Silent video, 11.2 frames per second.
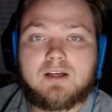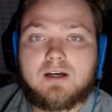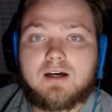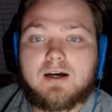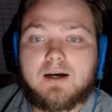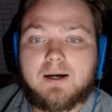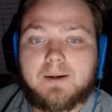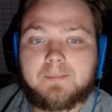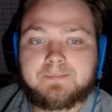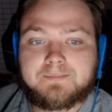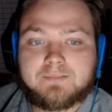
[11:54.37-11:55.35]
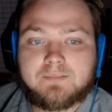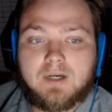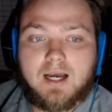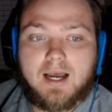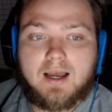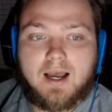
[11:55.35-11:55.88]

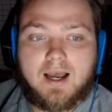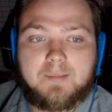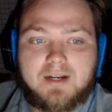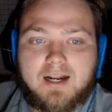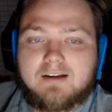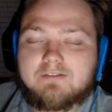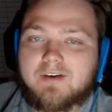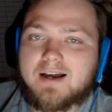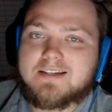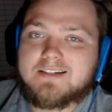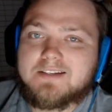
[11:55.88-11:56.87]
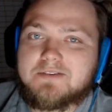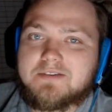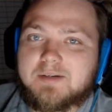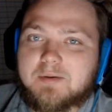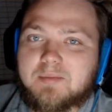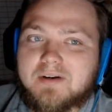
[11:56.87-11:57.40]
I mean, I advise to use
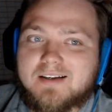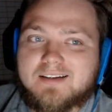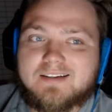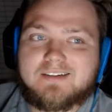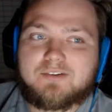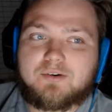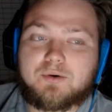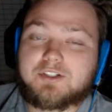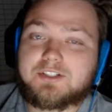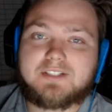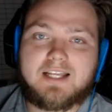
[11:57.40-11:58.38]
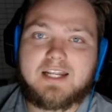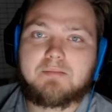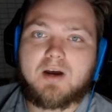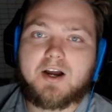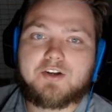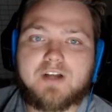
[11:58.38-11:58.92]
SleeperBot or just any
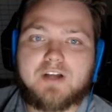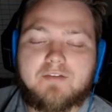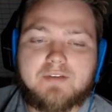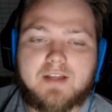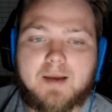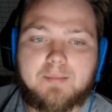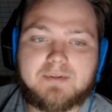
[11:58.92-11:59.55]
mock draft app.